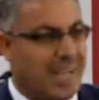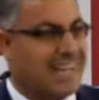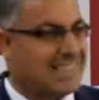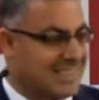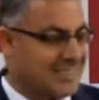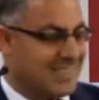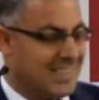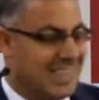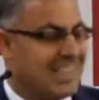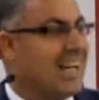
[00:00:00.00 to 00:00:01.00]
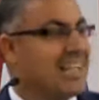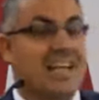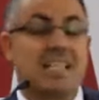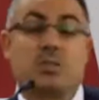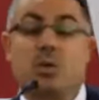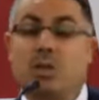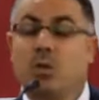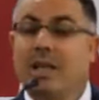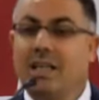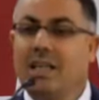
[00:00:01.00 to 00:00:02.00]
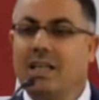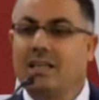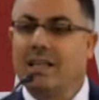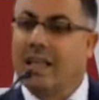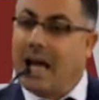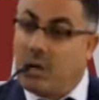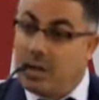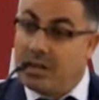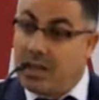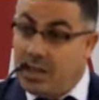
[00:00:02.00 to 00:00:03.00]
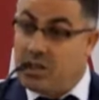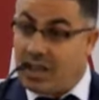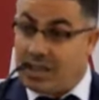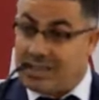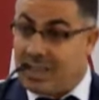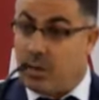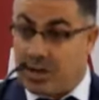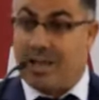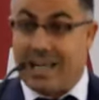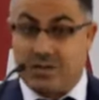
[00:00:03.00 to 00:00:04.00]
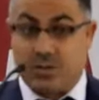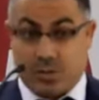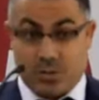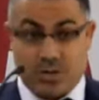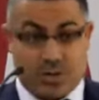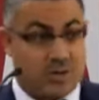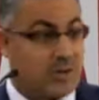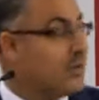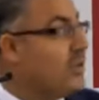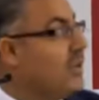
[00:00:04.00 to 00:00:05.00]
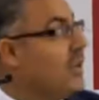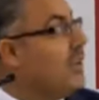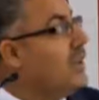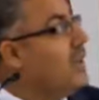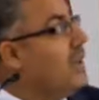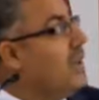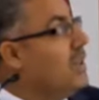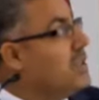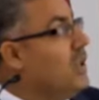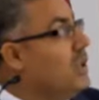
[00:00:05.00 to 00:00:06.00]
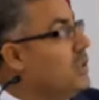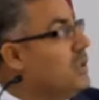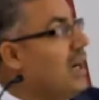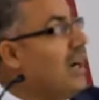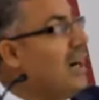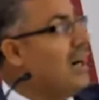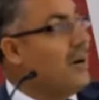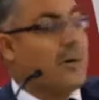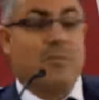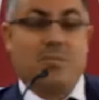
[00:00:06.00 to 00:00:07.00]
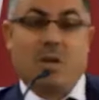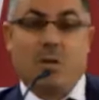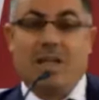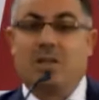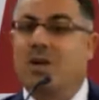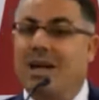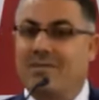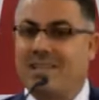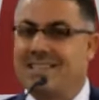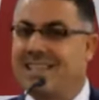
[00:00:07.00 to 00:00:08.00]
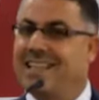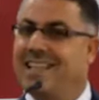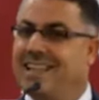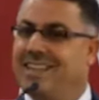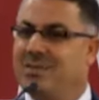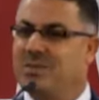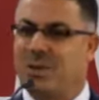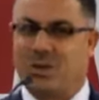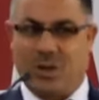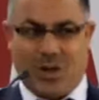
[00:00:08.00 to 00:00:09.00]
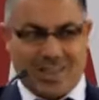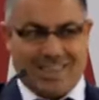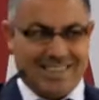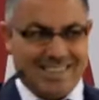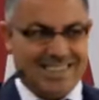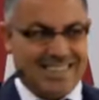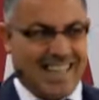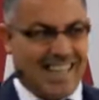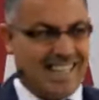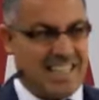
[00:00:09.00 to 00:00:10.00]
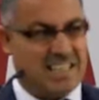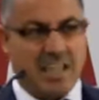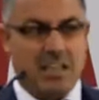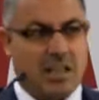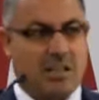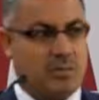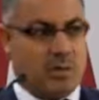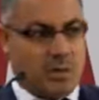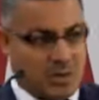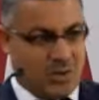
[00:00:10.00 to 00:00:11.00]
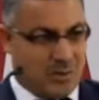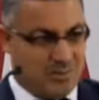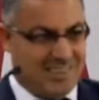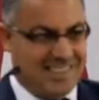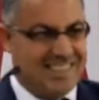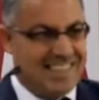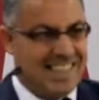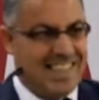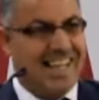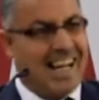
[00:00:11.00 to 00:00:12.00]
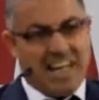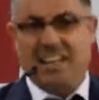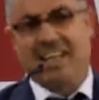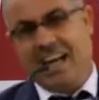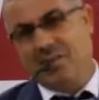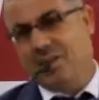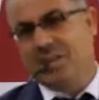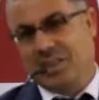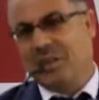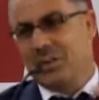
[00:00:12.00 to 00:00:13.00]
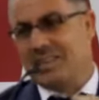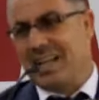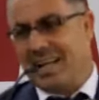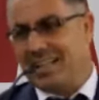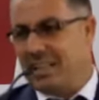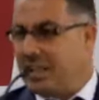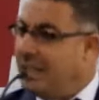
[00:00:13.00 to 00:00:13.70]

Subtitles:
be active. And that's what we need in our teachings, in our classrooms also. So we need to have a signal for talk and a signal for stop. I think I will not use that.